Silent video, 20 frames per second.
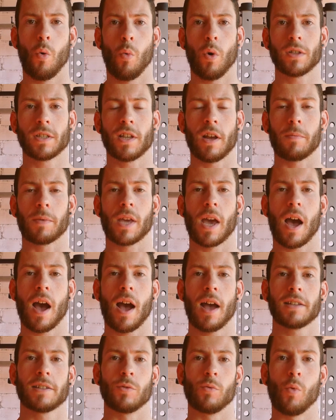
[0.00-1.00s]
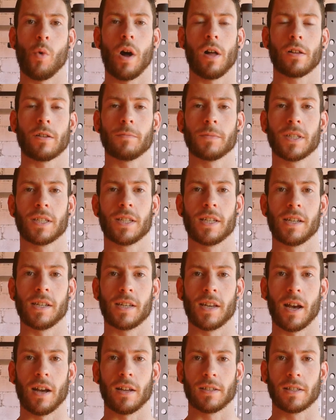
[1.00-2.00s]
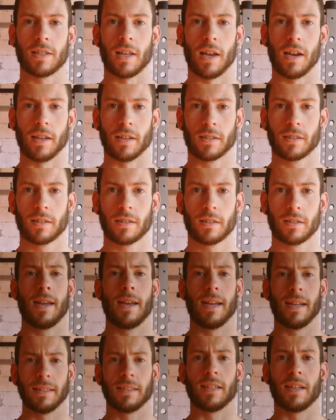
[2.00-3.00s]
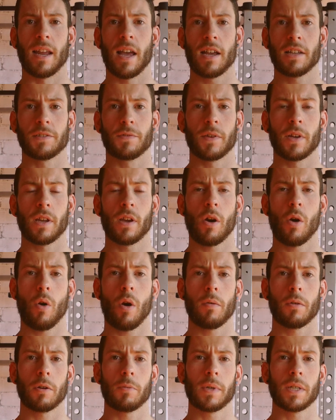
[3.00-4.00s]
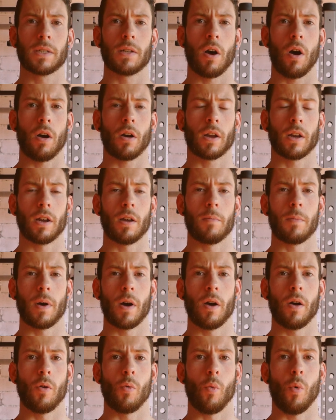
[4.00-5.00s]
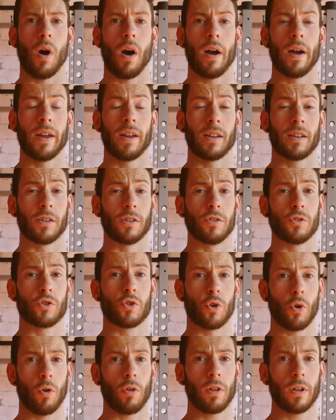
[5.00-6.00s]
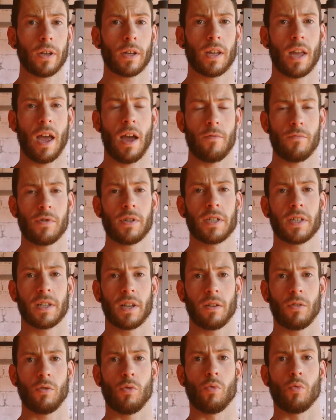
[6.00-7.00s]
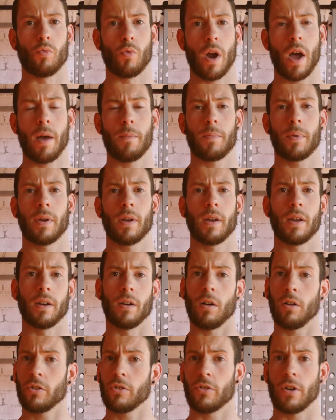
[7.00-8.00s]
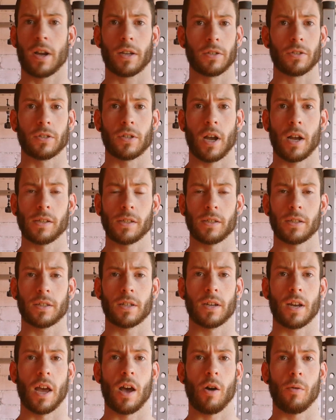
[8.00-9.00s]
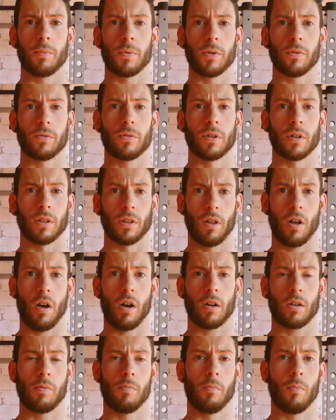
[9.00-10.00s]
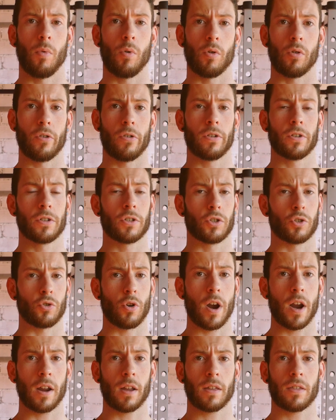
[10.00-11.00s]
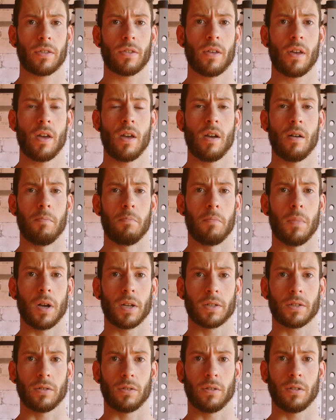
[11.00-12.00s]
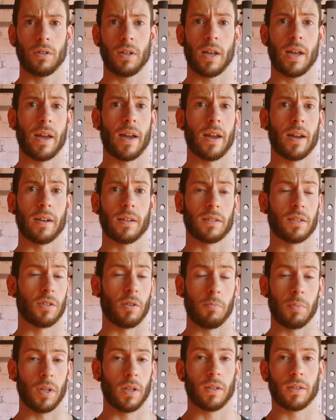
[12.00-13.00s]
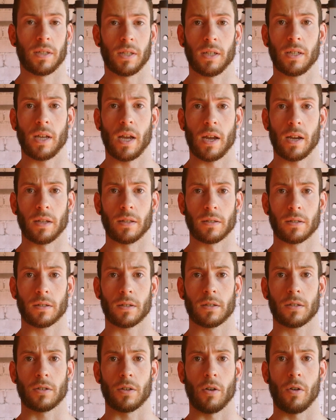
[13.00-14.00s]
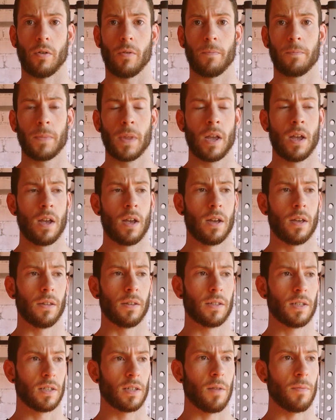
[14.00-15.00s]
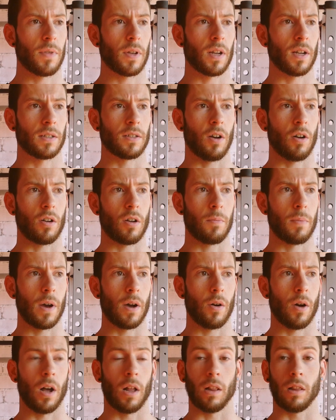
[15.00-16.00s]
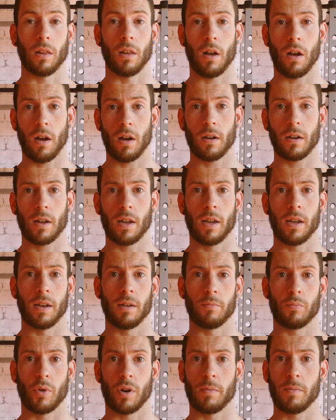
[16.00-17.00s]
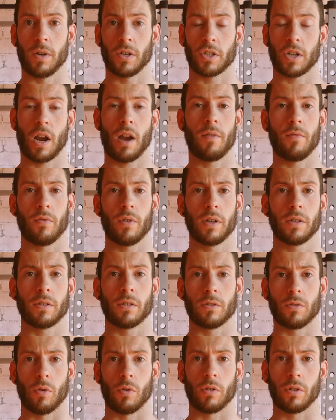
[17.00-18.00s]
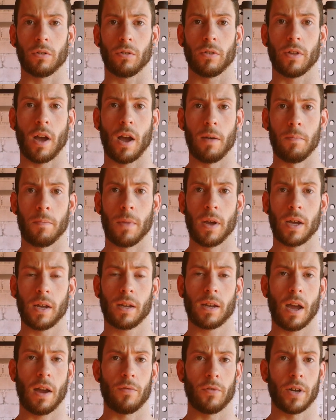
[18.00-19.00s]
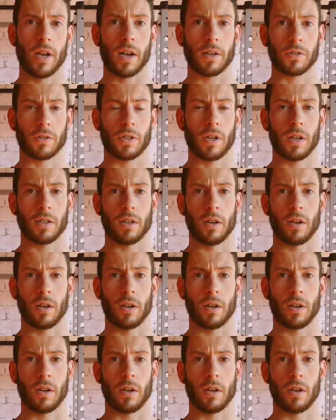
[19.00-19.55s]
What's up guys, and welcome to Calisthenics. In today's video I'm going to be talking about why controlling every single rep in all your exercises is going to help you to unlock more strength, muscle, and stability gains. So this is something I talk about a lot in pretty much every tutorial that I make, every exercise.